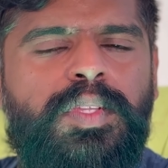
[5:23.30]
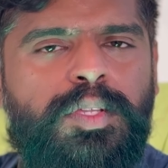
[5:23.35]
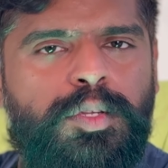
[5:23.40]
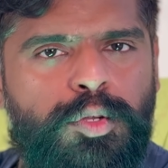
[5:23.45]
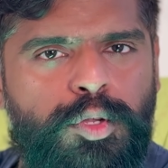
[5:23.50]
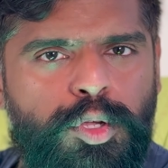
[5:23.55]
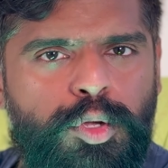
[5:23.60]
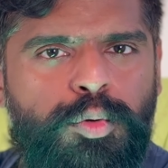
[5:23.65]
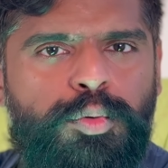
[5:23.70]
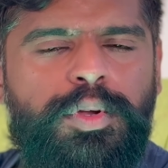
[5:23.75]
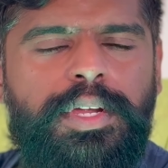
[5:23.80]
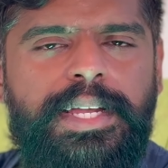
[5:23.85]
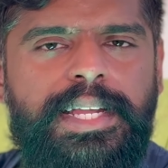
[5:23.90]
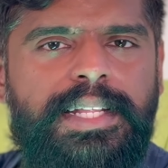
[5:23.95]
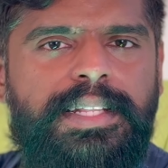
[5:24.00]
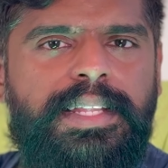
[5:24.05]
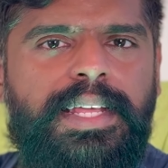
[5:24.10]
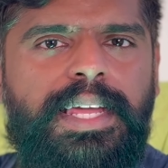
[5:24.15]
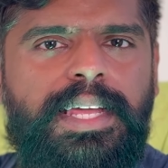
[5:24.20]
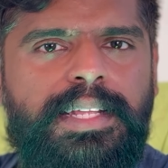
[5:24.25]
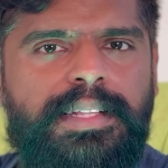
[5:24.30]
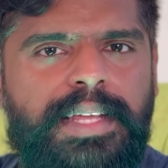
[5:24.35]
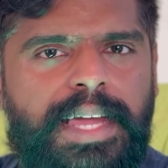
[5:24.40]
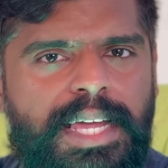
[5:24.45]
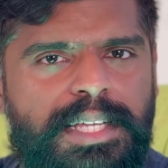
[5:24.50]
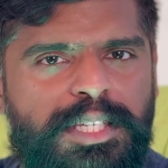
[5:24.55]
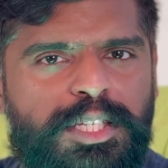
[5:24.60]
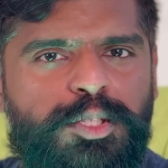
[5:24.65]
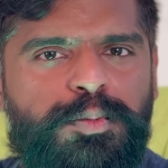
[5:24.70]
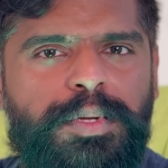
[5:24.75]
Do you really think the
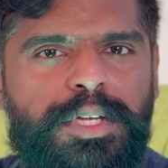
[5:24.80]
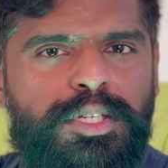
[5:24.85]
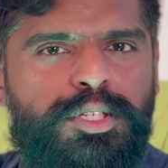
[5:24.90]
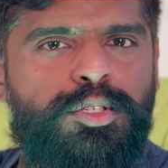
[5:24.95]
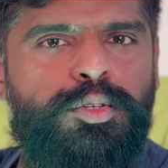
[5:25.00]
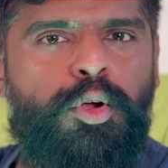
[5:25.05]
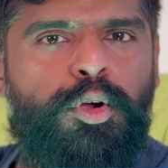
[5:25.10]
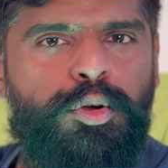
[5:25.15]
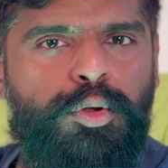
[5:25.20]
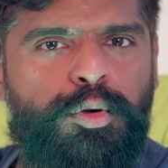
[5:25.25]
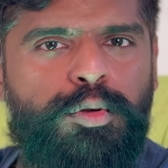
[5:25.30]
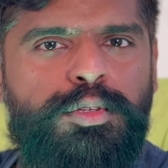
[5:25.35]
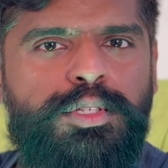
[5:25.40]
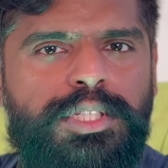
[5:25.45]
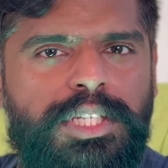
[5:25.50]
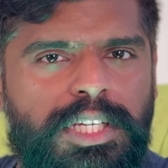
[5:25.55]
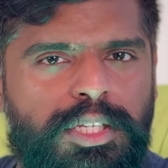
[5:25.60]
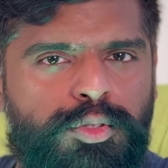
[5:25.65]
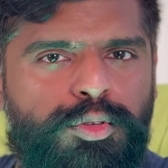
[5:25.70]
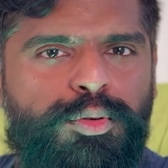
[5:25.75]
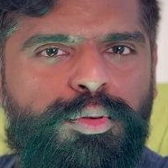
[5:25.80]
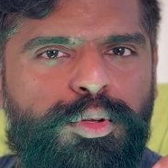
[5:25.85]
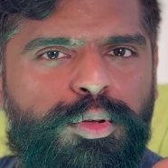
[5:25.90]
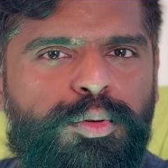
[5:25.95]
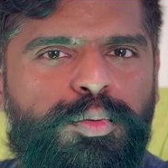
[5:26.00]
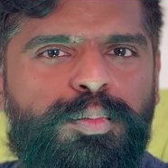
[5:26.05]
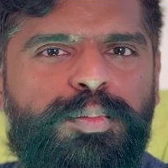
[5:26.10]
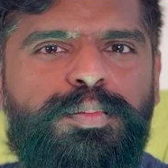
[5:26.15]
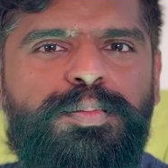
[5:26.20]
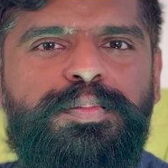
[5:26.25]
SSB is not going to see through
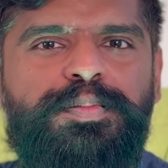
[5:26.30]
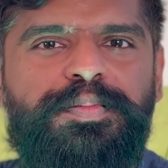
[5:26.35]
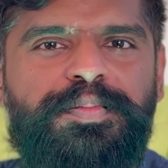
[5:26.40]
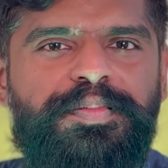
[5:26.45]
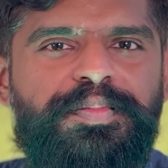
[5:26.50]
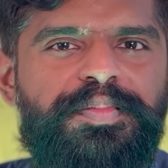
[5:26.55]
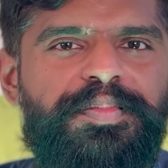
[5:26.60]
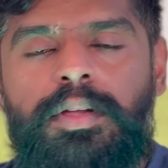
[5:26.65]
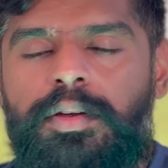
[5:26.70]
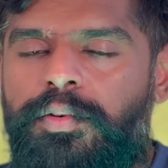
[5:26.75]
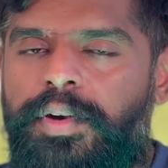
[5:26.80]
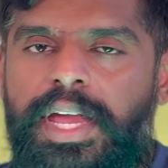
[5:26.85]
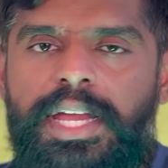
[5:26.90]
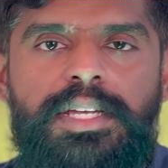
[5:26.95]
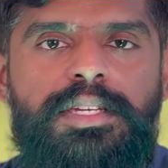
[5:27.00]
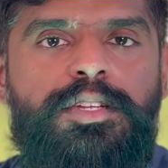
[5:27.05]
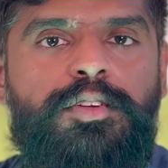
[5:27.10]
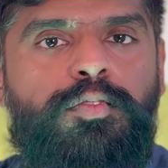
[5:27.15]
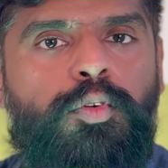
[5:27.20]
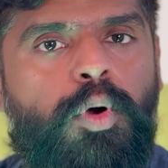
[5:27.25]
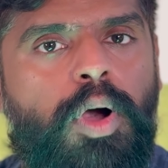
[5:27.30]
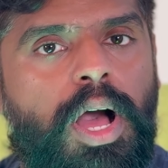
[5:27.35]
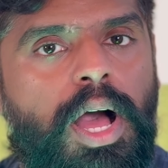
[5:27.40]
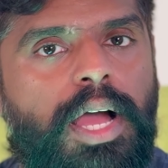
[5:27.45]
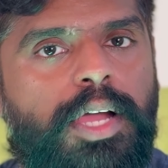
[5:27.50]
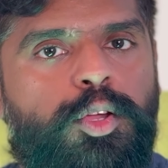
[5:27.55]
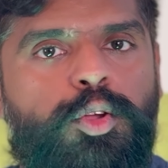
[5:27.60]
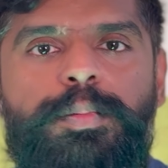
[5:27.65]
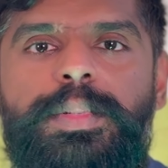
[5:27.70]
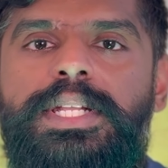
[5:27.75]
you? Right, for
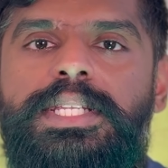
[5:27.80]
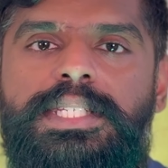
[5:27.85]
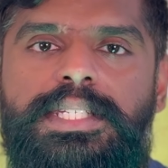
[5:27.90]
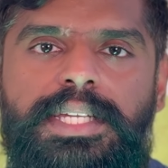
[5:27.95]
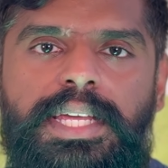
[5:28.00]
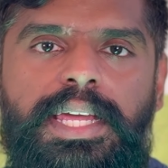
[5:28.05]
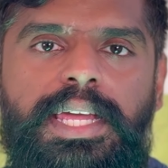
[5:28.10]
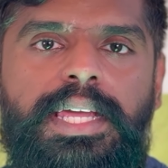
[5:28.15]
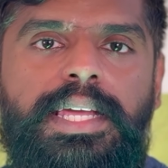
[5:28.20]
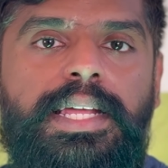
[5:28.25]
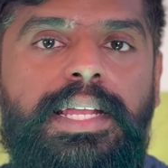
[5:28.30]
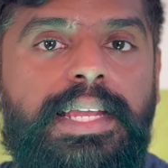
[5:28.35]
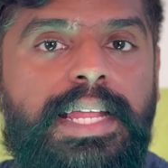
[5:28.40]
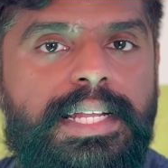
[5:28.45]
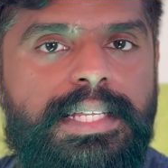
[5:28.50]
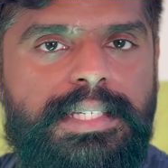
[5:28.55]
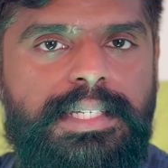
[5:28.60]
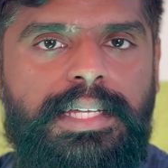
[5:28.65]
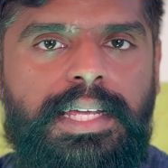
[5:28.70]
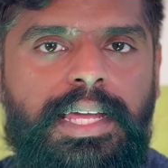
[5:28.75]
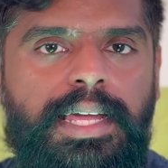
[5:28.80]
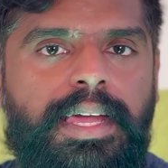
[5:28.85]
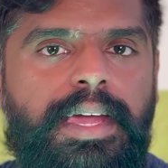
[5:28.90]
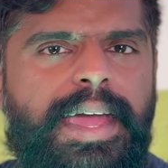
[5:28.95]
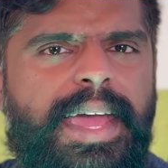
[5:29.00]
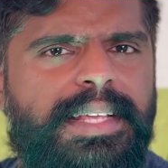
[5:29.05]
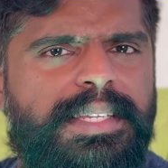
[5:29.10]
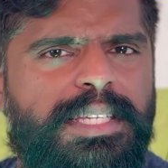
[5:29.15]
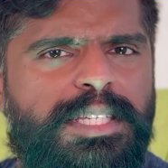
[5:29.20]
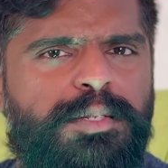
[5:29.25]
argument's sake, let's say
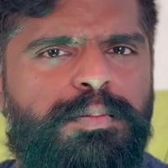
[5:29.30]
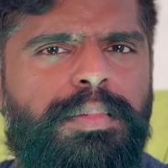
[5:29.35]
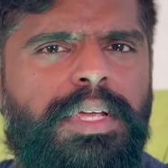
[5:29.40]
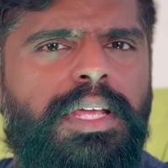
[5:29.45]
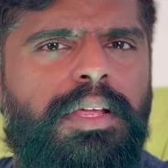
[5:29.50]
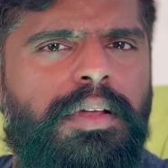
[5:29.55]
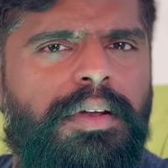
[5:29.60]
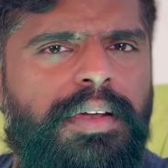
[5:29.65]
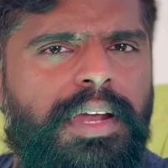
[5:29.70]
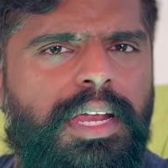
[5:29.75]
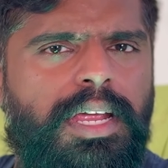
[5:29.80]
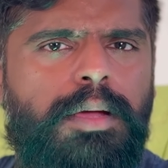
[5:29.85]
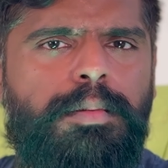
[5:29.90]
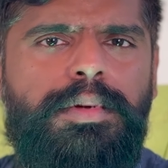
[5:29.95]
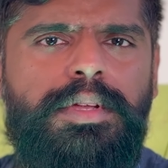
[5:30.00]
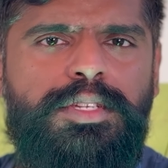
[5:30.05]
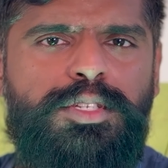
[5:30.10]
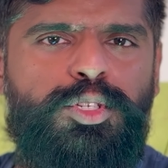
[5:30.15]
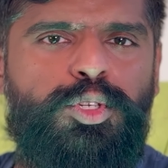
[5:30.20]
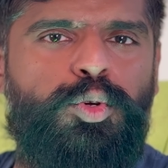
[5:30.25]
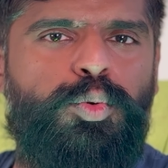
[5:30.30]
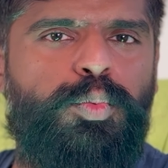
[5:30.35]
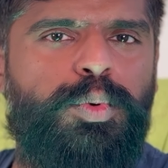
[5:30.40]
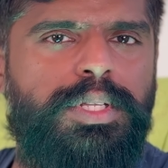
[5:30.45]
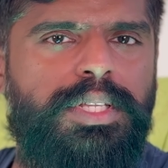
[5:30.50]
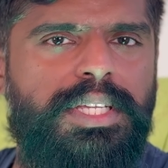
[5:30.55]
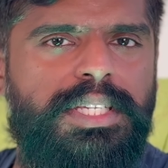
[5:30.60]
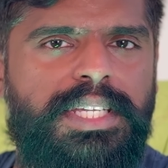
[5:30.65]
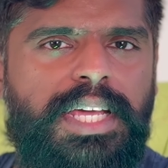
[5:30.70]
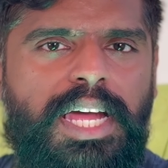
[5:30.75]
SSB recommends you
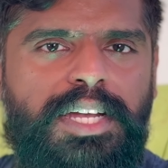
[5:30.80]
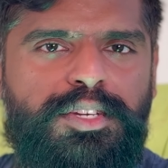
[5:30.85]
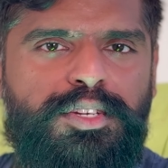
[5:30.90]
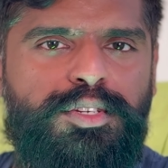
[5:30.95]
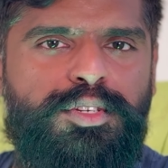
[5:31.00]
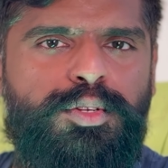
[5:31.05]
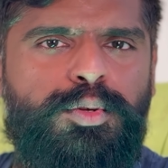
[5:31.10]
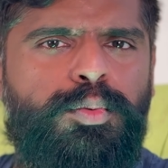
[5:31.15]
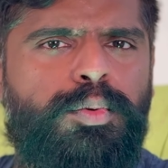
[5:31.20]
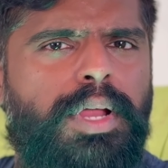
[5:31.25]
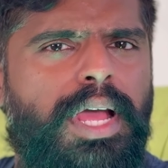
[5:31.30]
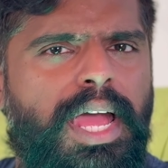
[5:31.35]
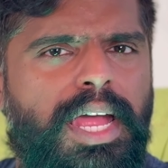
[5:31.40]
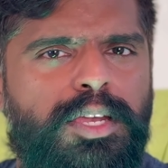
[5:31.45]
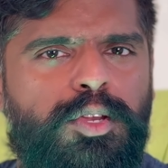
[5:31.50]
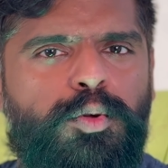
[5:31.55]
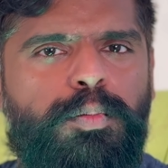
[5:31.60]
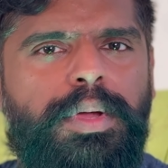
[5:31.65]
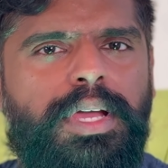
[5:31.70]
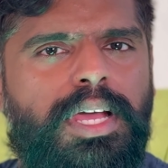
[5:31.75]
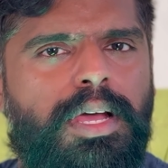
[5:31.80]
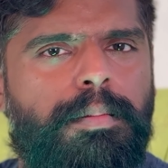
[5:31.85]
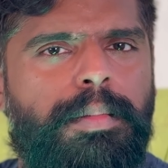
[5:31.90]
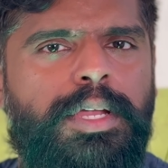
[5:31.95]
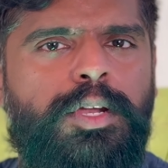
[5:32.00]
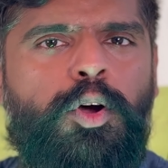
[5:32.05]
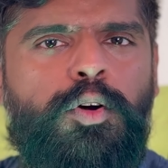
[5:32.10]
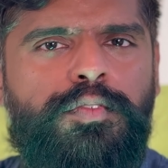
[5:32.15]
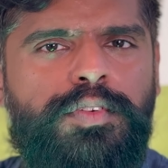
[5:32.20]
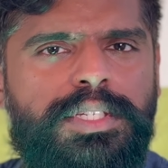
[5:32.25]
with this attitude and you become
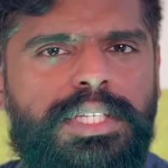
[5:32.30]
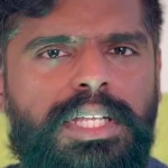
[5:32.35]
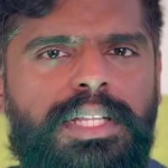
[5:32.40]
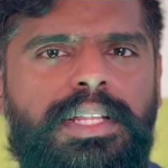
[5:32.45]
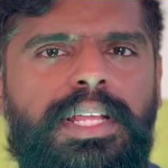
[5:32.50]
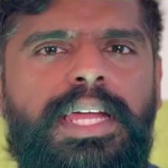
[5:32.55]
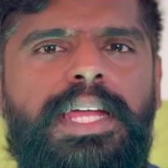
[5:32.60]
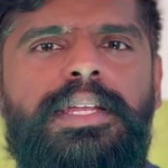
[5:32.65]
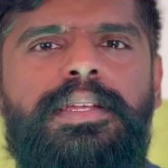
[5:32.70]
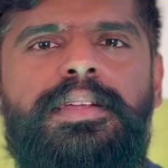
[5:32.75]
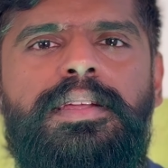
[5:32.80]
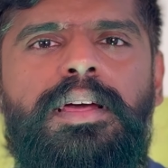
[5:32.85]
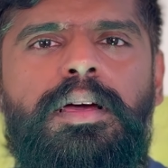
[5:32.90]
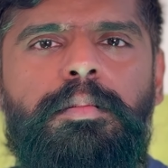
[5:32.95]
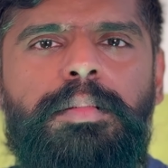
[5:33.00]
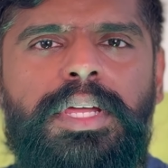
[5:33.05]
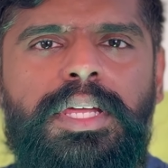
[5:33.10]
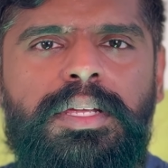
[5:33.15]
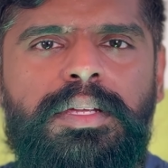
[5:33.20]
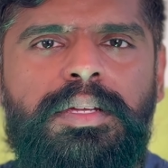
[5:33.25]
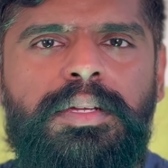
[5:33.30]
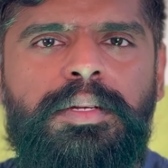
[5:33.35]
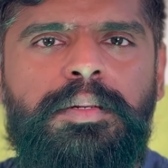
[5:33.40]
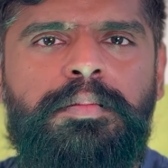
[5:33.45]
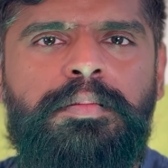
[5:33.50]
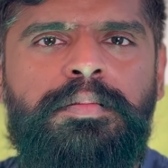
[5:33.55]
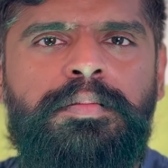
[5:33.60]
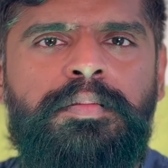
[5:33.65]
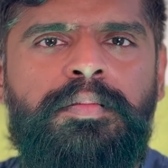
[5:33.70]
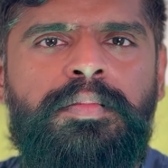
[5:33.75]
an officer in the Indian Army.
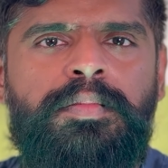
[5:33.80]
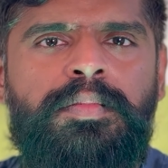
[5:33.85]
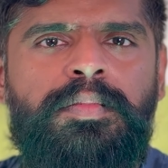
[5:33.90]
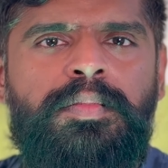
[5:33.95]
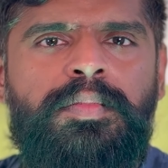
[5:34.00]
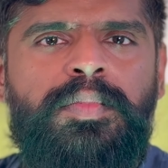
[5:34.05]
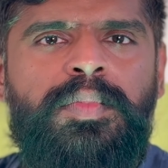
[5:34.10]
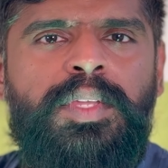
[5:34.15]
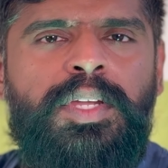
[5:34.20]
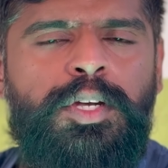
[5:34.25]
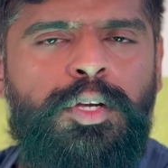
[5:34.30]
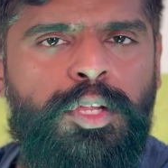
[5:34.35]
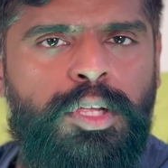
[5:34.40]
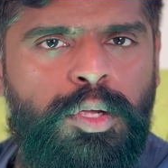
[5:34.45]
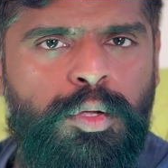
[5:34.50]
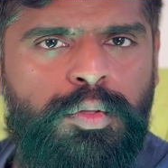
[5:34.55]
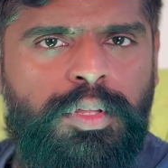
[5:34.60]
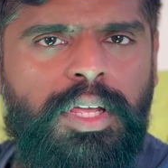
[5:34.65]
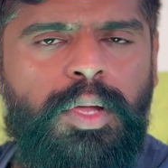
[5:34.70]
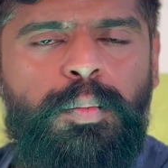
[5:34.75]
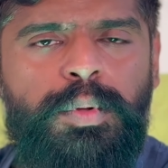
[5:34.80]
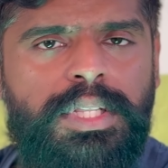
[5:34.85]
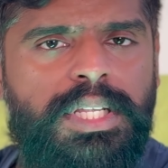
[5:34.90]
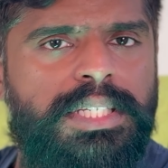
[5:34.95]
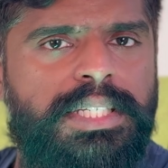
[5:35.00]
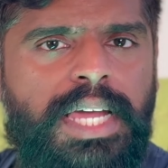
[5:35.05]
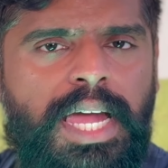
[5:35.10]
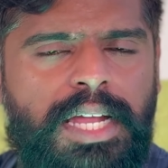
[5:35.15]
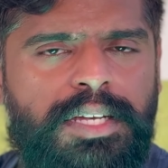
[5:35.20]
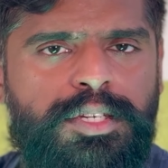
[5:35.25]
Do you think with
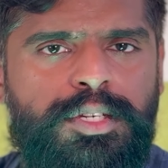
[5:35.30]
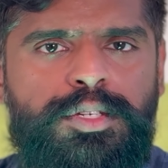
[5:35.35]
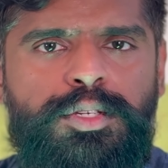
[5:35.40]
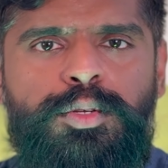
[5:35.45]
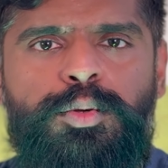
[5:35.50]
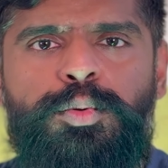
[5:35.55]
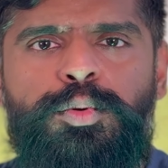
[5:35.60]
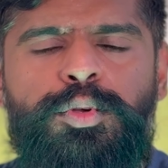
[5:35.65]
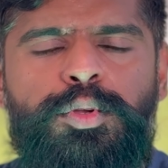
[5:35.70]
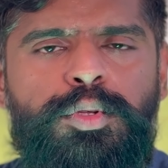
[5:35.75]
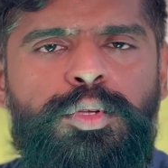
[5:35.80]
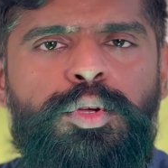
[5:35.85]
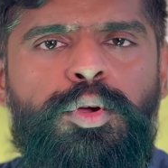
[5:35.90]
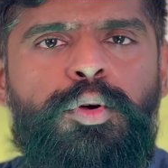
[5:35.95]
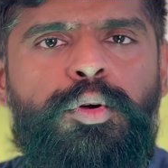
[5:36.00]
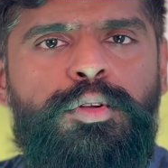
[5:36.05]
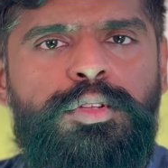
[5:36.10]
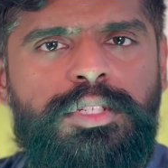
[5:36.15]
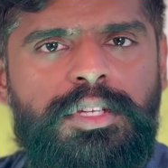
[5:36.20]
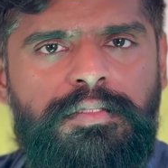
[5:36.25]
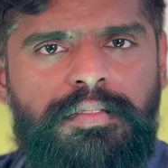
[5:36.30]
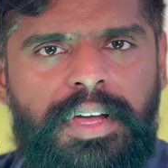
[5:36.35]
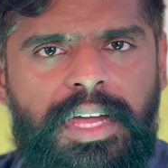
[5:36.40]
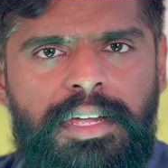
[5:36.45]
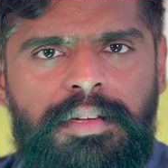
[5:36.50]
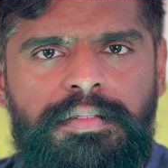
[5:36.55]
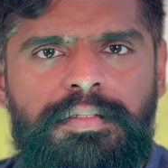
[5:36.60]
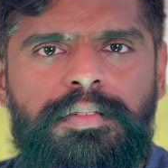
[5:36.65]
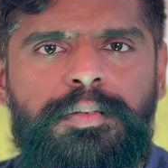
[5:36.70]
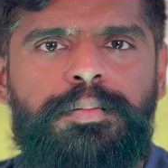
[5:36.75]
this attitude you're going to
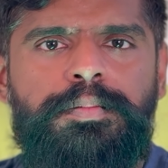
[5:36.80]
survive?